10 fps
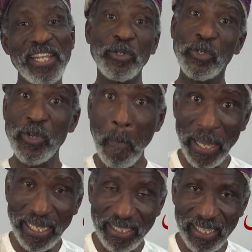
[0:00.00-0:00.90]
to do your
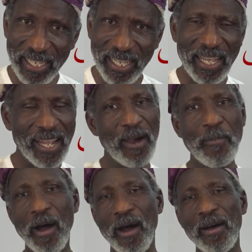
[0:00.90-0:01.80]
best.
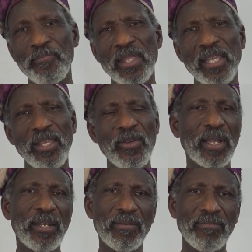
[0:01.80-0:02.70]
Come on, you
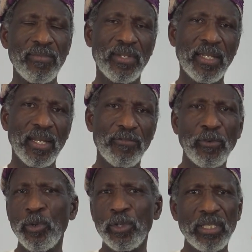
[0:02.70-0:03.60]
can
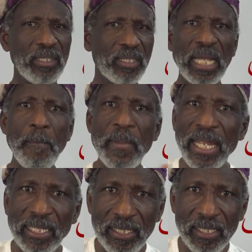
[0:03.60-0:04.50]
afford ten
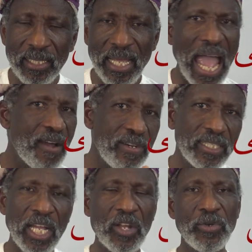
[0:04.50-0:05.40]
minutes every
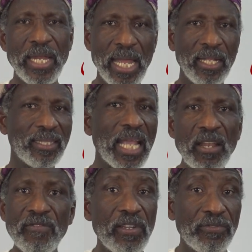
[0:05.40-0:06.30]
single day,
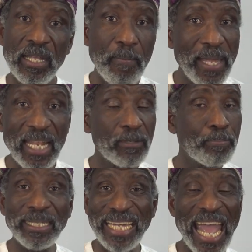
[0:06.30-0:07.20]
ten, fifteen minutes
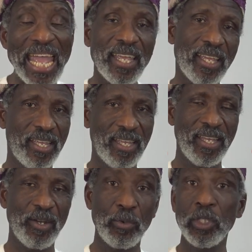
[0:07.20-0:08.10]
per day.
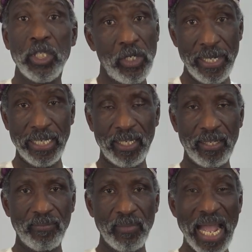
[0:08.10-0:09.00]
We'll do it
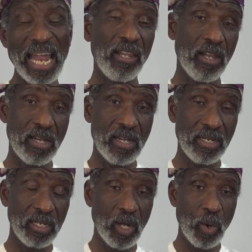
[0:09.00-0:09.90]
and learn